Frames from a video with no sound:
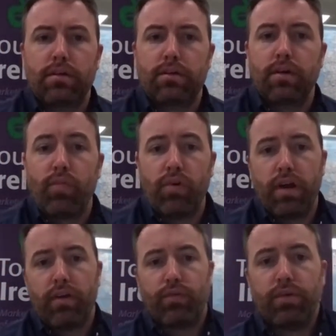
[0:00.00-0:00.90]
Good
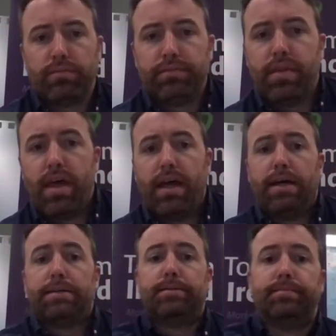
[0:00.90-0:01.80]
morning, everyone.
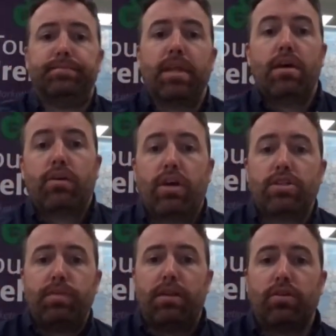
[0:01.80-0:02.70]
Great
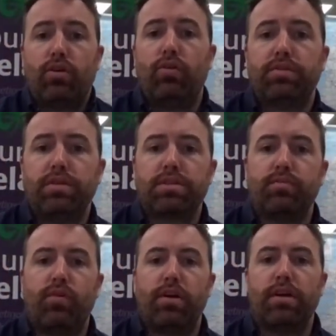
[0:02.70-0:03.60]
to be on the call with you this
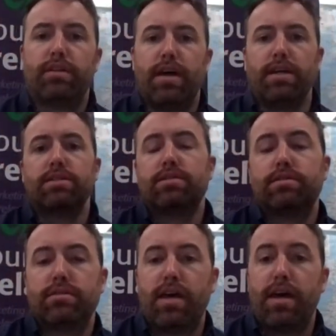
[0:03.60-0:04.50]
morning, and
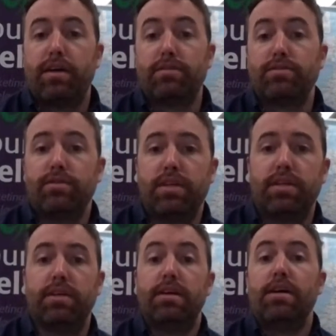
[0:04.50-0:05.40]
thanks to
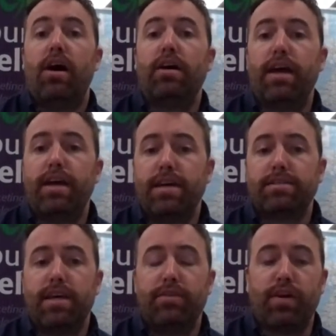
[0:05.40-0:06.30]
the
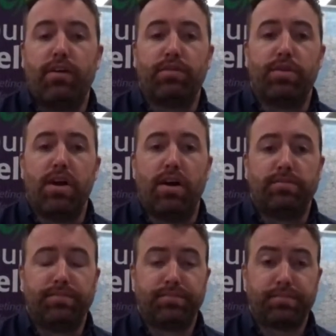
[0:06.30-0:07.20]
IASA for having me
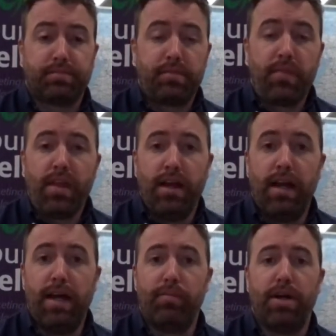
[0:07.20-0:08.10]
on.
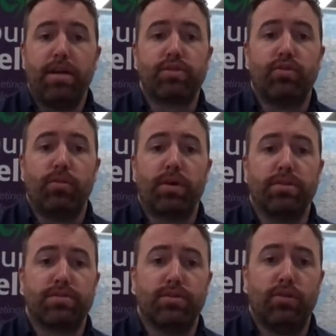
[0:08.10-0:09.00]
My name is Cormac
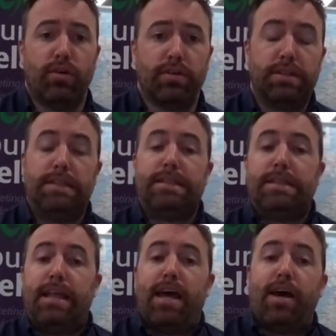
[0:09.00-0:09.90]
O'Sullivan.
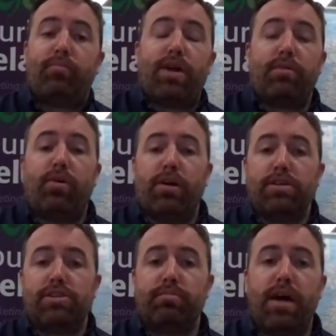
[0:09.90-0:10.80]
I'm Brand
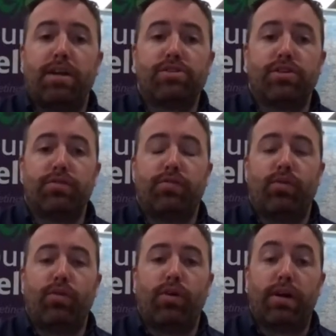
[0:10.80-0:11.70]
Partnership Manager
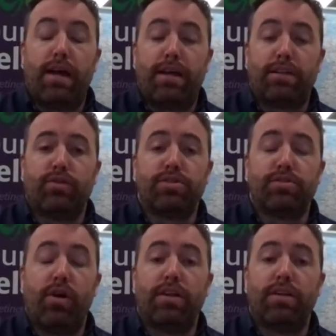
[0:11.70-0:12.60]
for
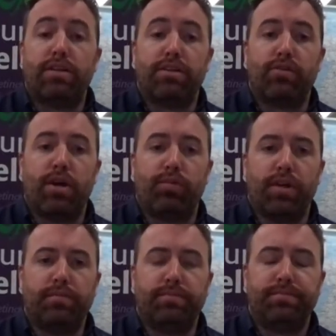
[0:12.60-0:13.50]
Tourism Ireland in Great
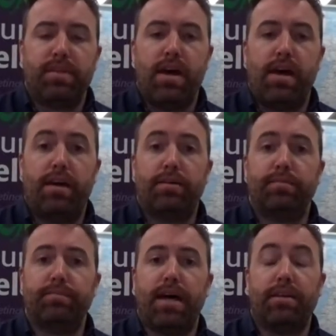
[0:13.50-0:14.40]
Britain.
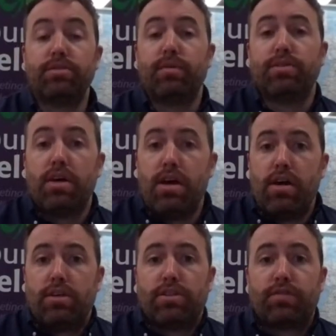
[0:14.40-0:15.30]
And I suppose
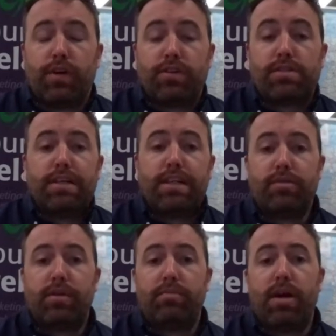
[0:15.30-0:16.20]
just firstly, a
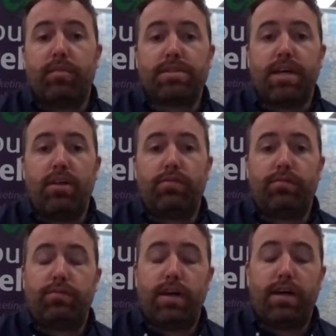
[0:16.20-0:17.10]
little bit about myself.
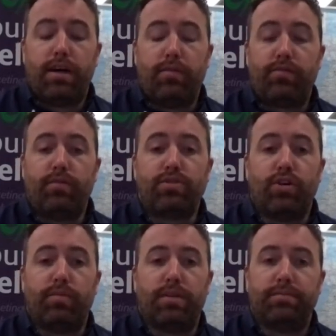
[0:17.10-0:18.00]
I'm from
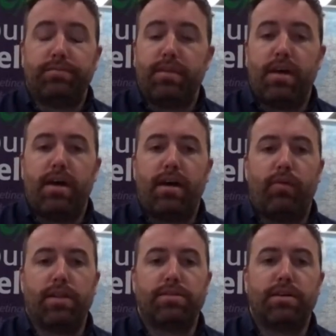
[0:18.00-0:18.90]
Dublin.
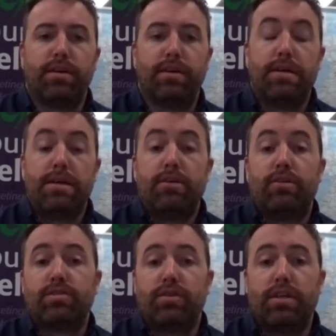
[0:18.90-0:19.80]

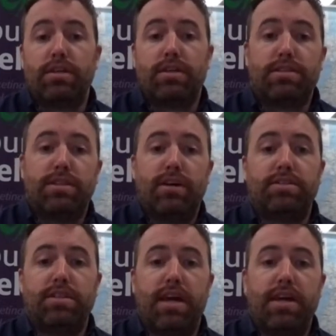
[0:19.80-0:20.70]
Studied in
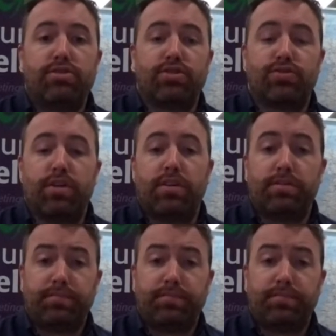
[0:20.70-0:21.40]
DIT Ainger Street.